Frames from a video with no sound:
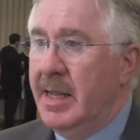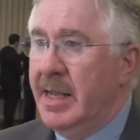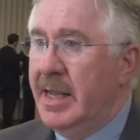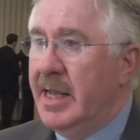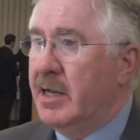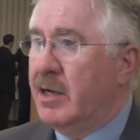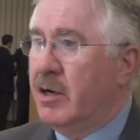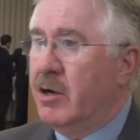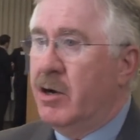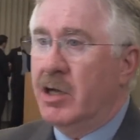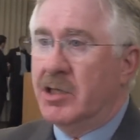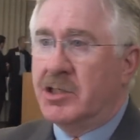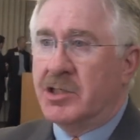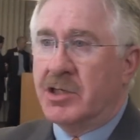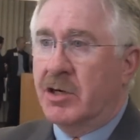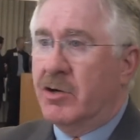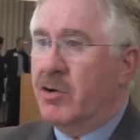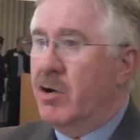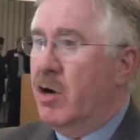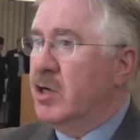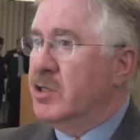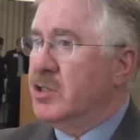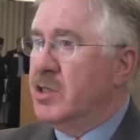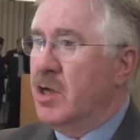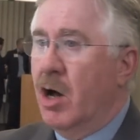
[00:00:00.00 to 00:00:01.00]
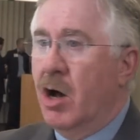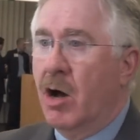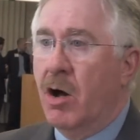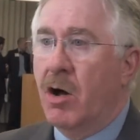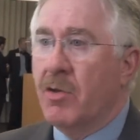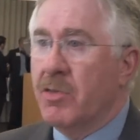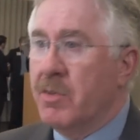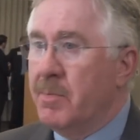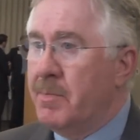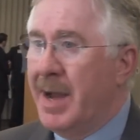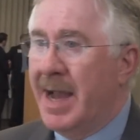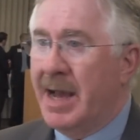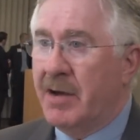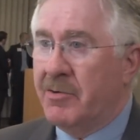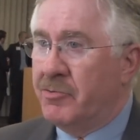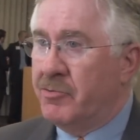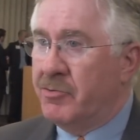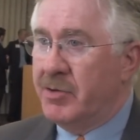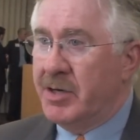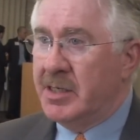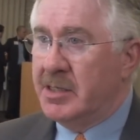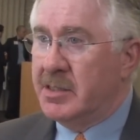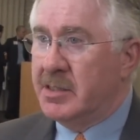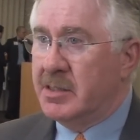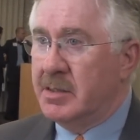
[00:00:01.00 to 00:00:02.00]
It cuts across all the
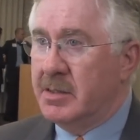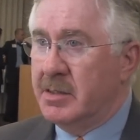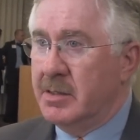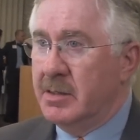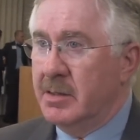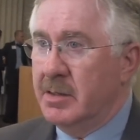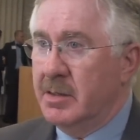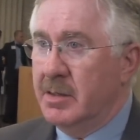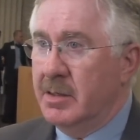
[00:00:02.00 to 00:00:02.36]
boundaries.